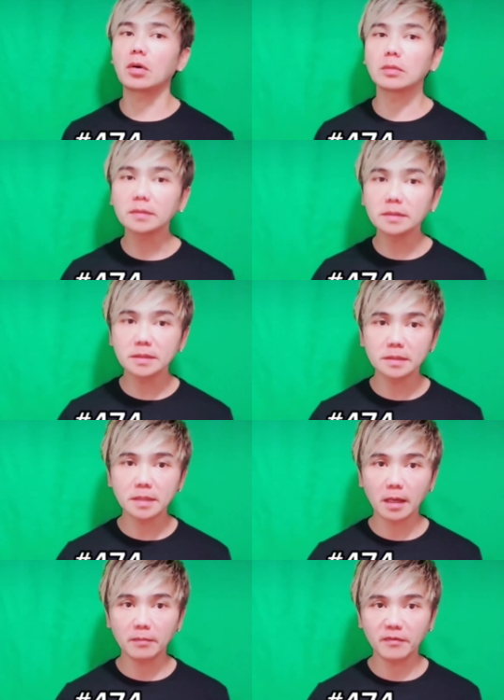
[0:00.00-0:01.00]
all the
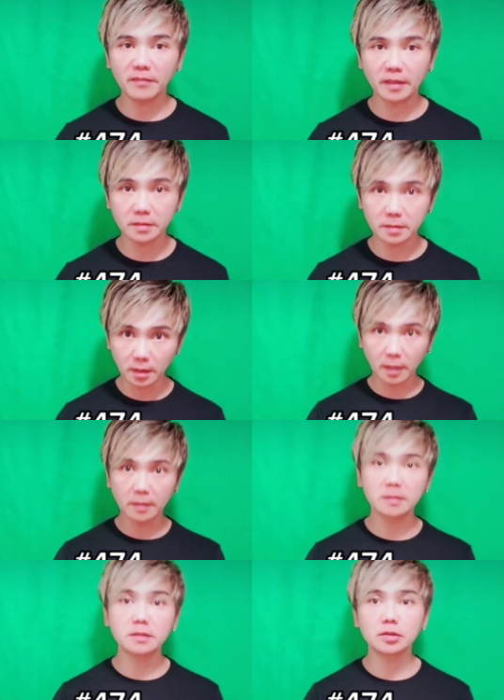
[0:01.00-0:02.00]
rest of the reason.
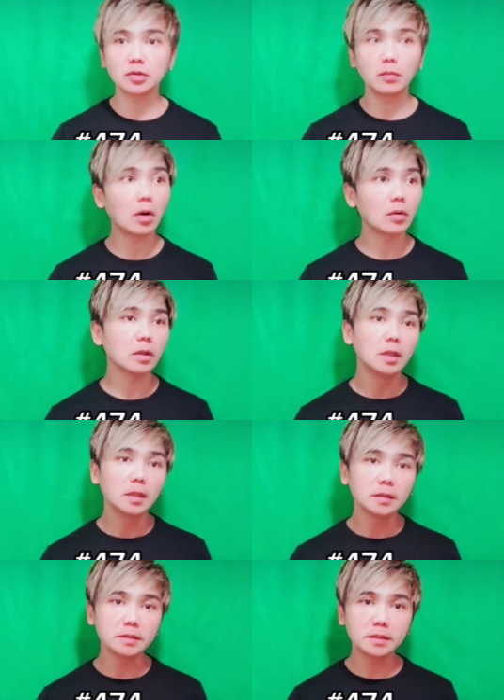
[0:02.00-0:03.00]
This is
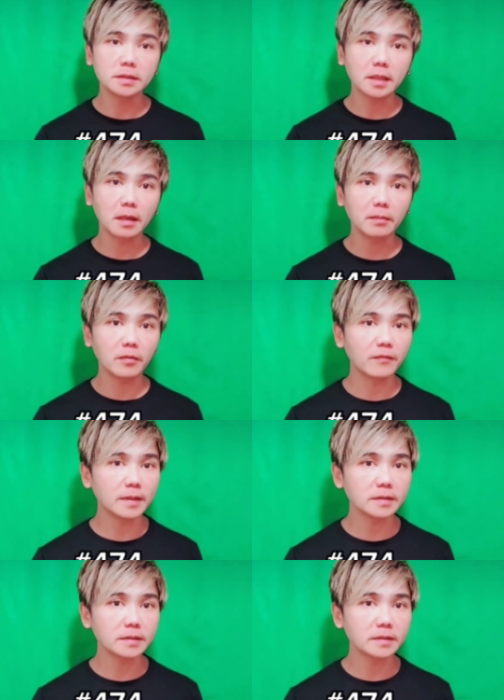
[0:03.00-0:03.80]
hair Professor.